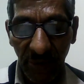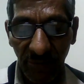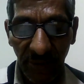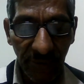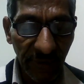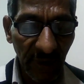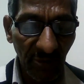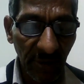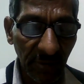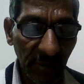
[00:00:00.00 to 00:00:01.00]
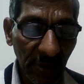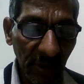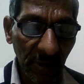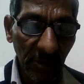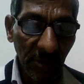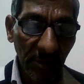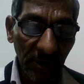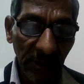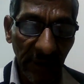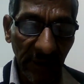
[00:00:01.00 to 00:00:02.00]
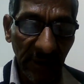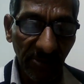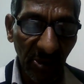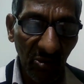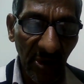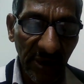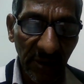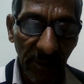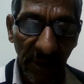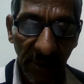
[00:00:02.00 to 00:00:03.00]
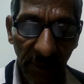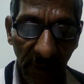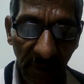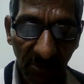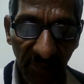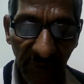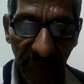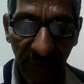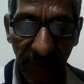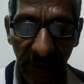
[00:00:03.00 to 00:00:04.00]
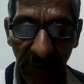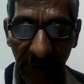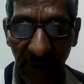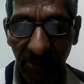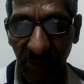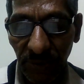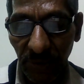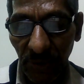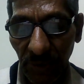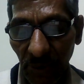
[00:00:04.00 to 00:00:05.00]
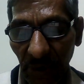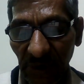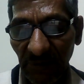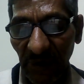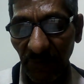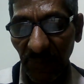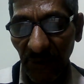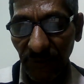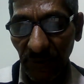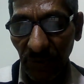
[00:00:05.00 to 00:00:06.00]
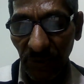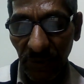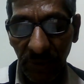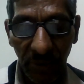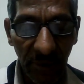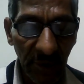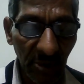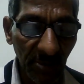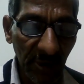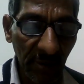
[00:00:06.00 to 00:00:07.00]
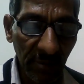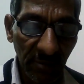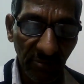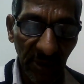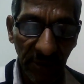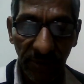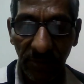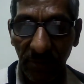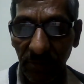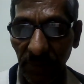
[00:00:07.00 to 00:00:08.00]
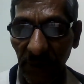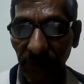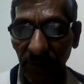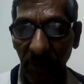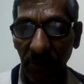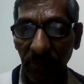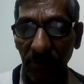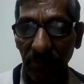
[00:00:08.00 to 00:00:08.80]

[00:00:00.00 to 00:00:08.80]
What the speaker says: 117 clearly provide that the compensation can be sued only by a person who is holder of the bills. That's all.